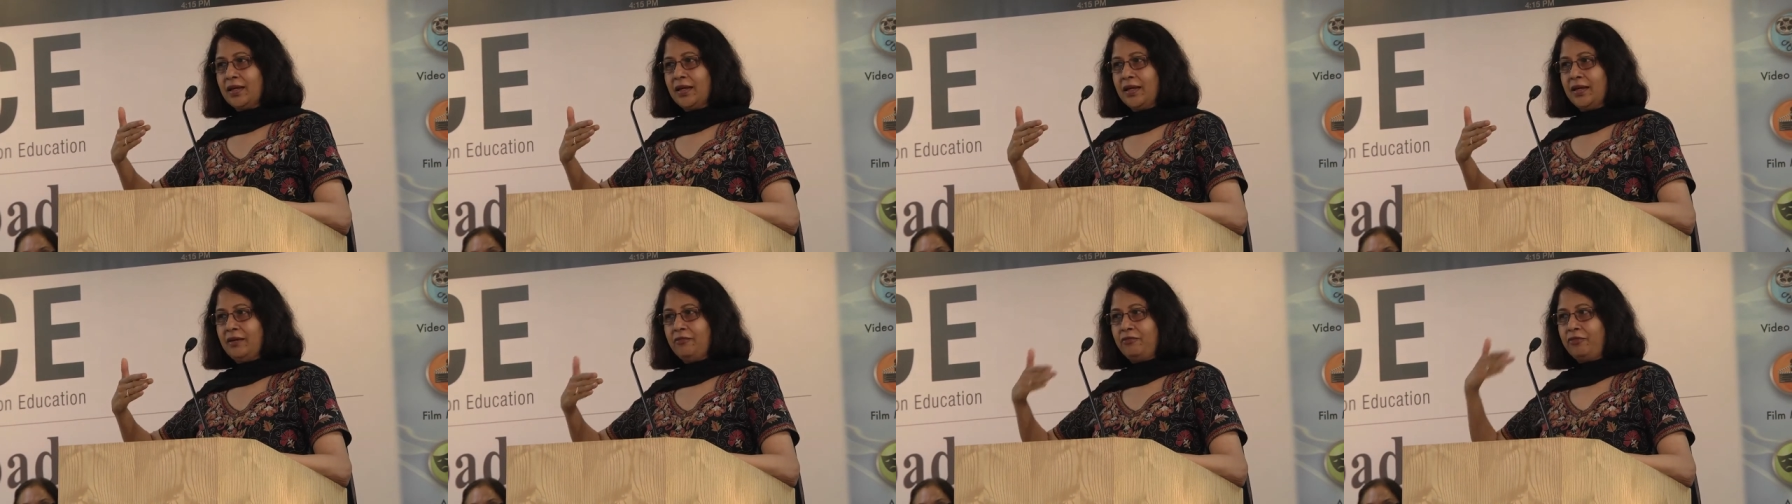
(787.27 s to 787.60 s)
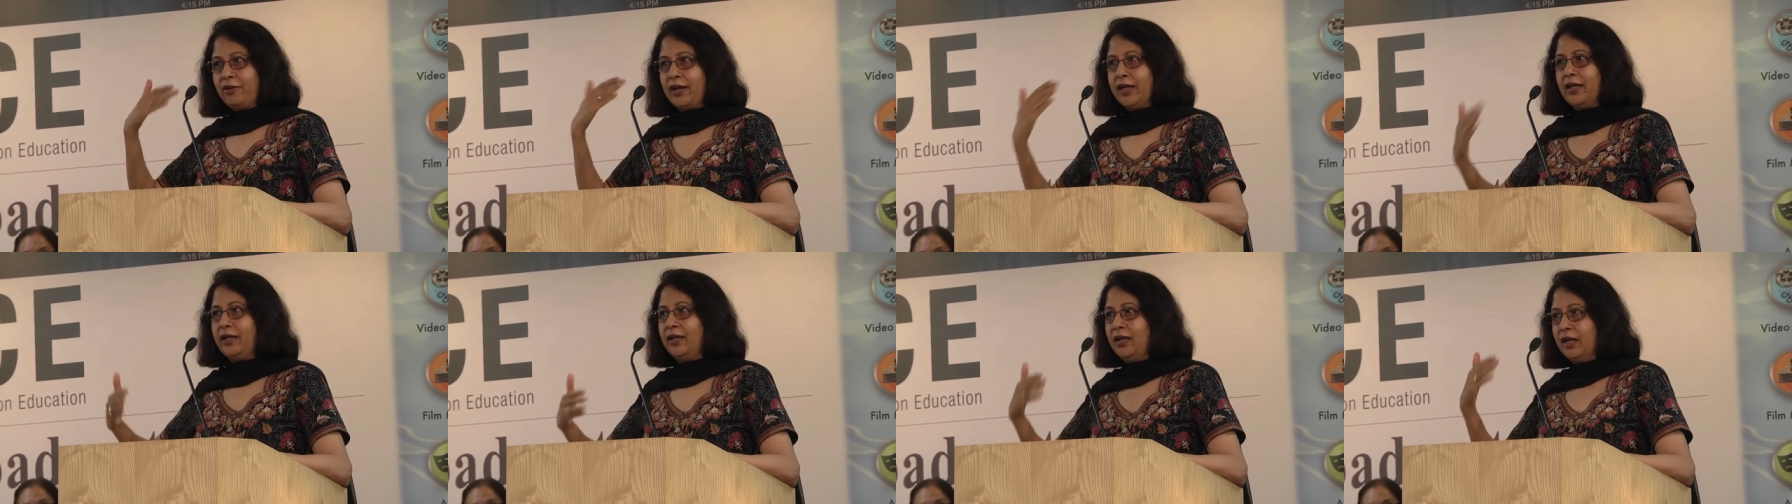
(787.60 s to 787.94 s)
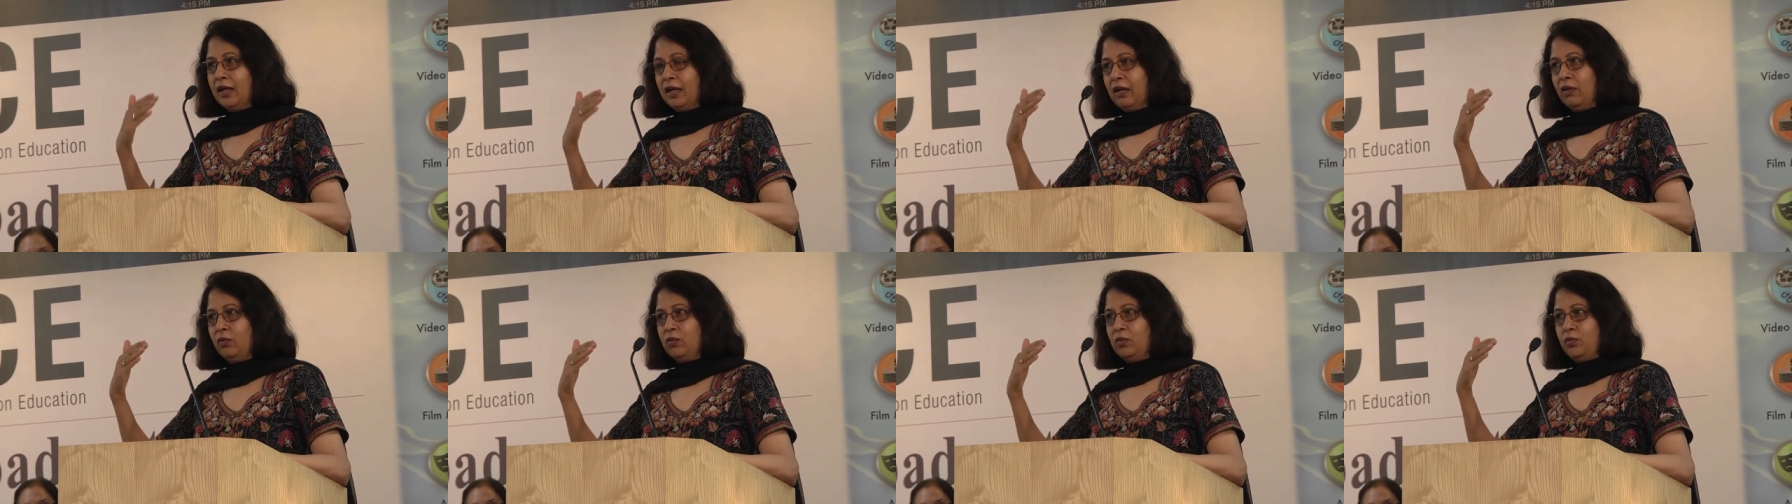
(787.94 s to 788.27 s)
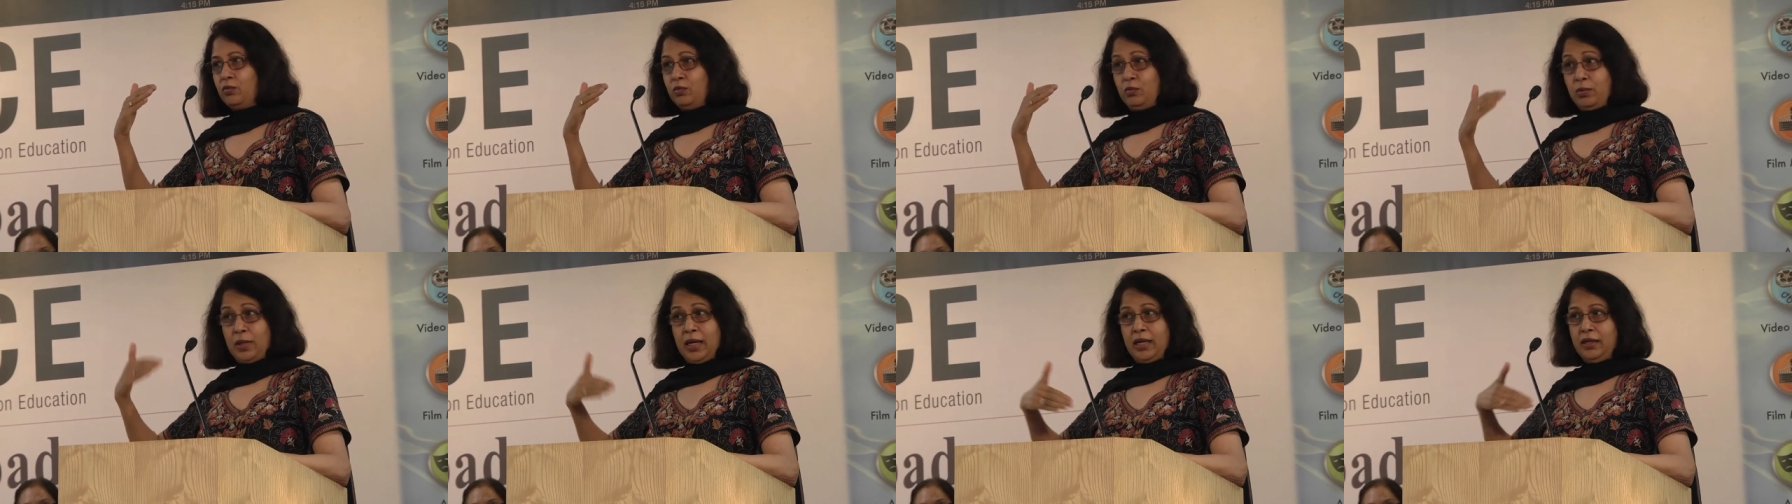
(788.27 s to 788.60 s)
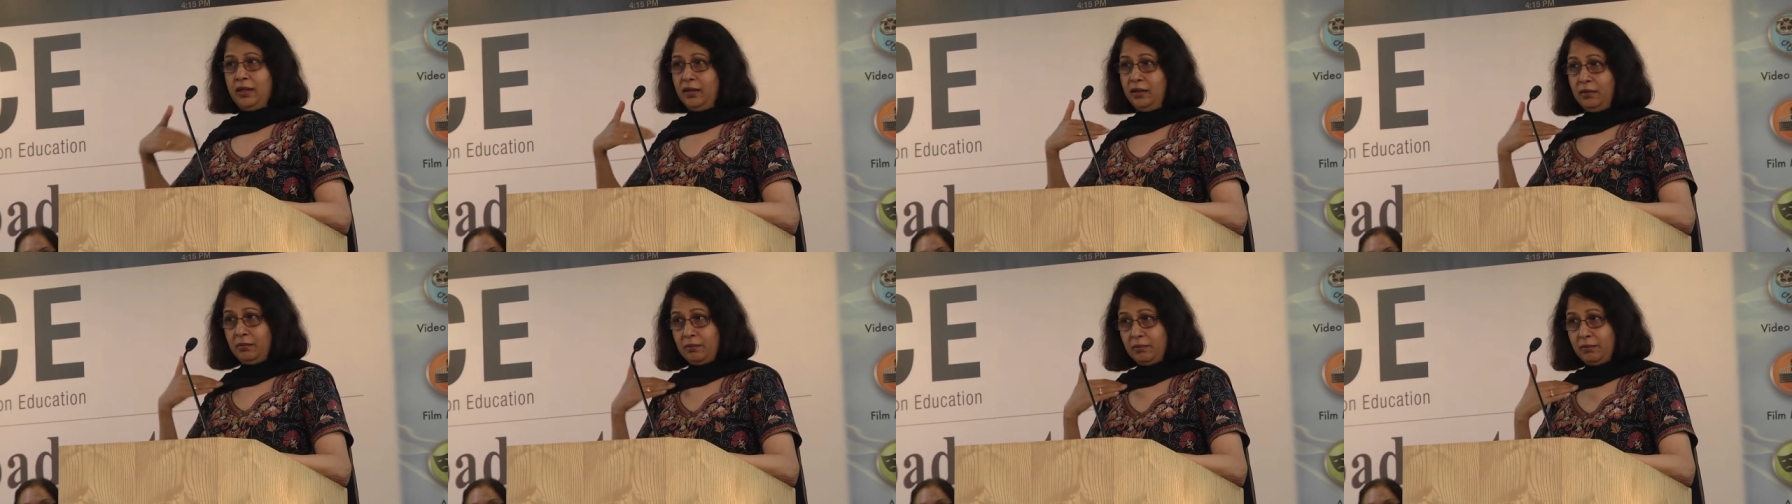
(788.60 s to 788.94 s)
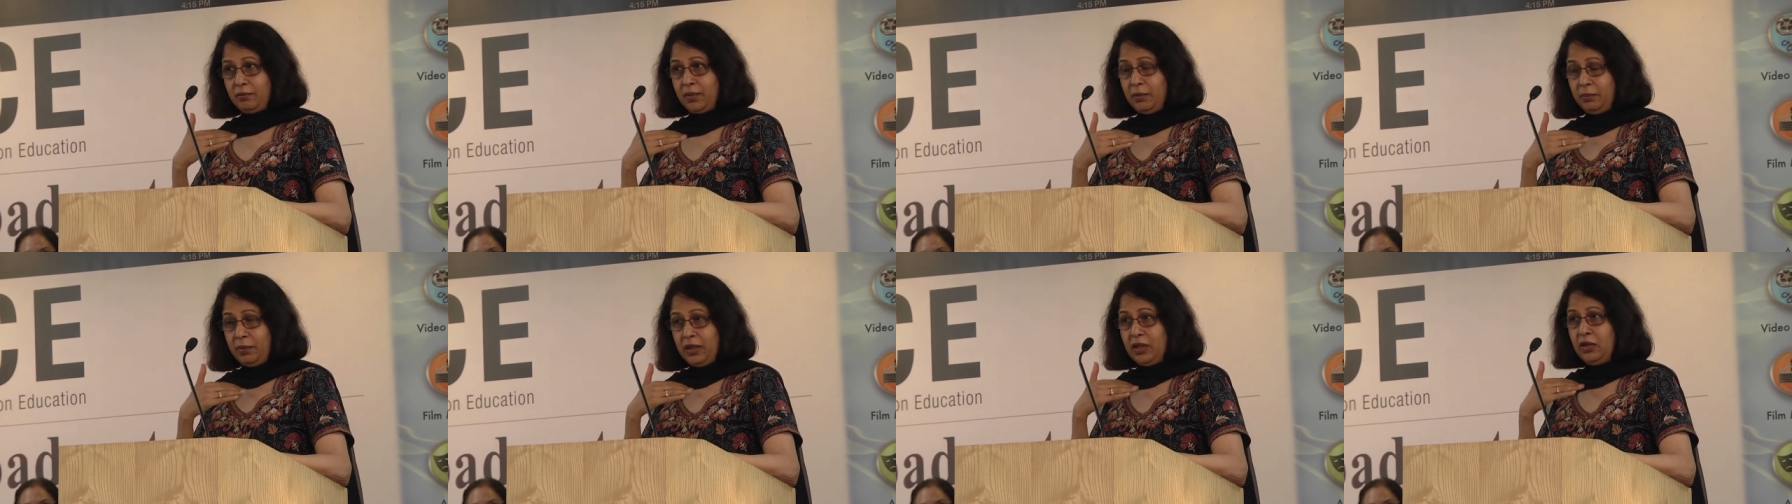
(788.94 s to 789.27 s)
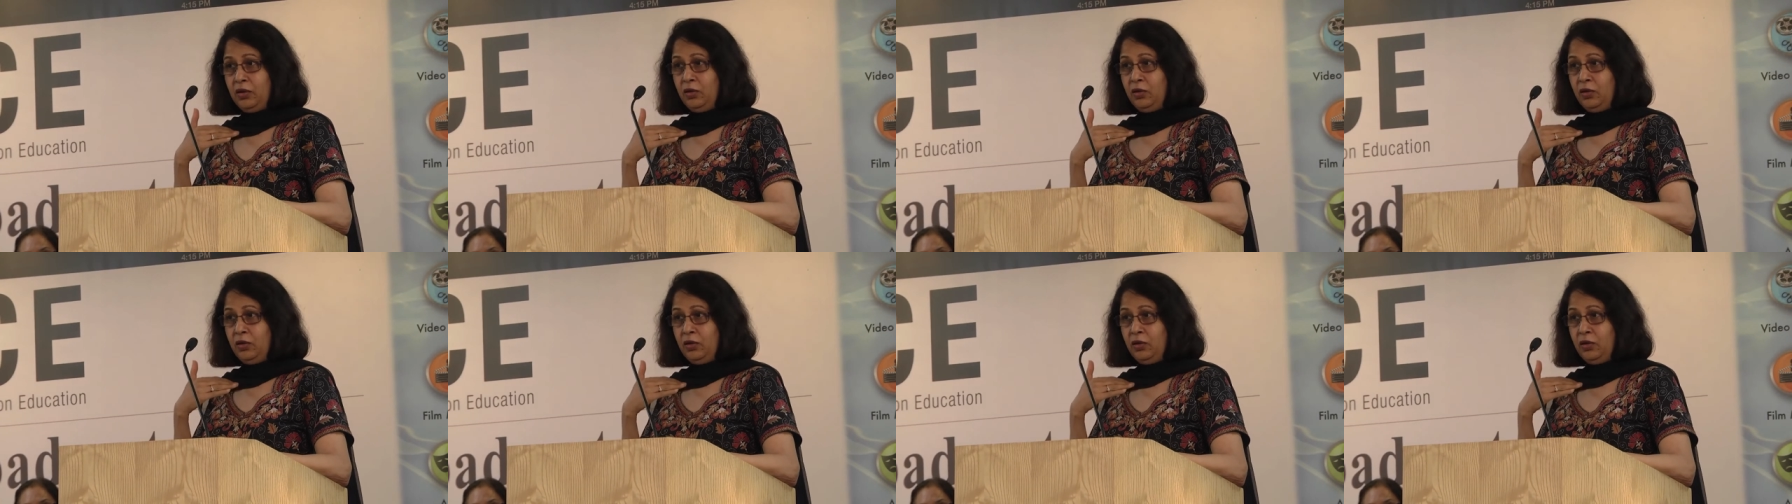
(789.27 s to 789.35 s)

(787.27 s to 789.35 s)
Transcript: and finding out why maybe